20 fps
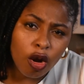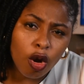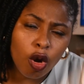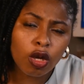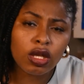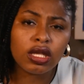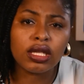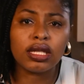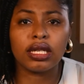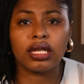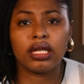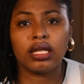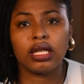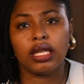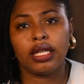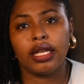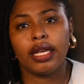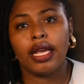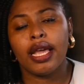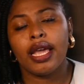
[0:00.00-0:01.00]

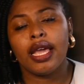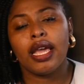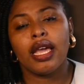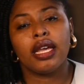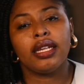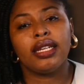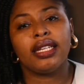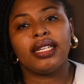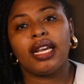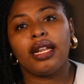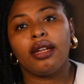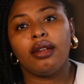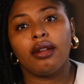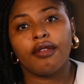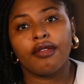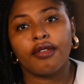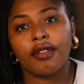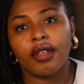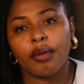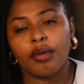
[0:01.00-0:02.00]
constantly that I
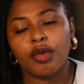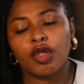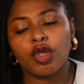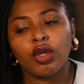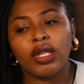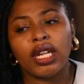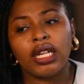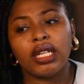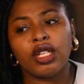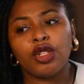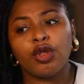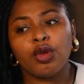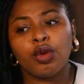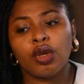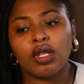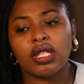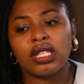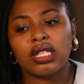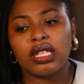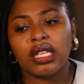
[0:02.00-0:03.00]
love them so that they do
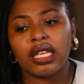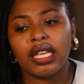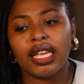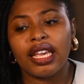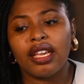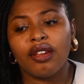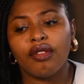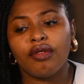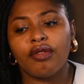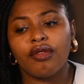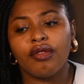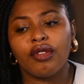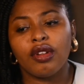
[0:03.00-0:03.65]
not seek a